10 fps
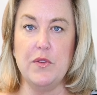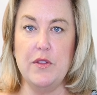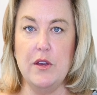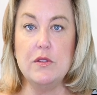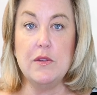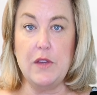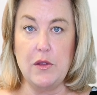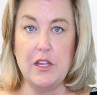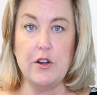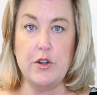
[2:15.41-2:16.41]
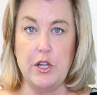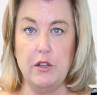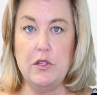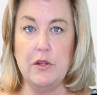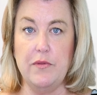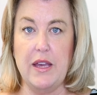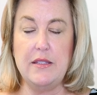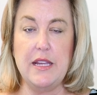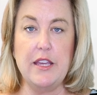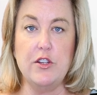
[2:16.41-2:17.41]
For those of you that are new to
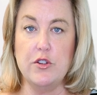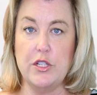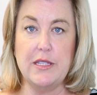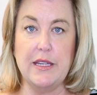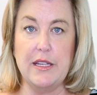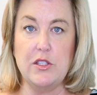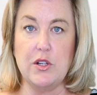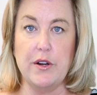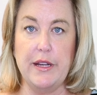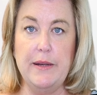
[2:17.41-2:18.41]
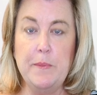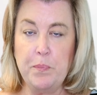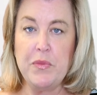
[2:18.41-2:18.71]
investing and you're just getting started,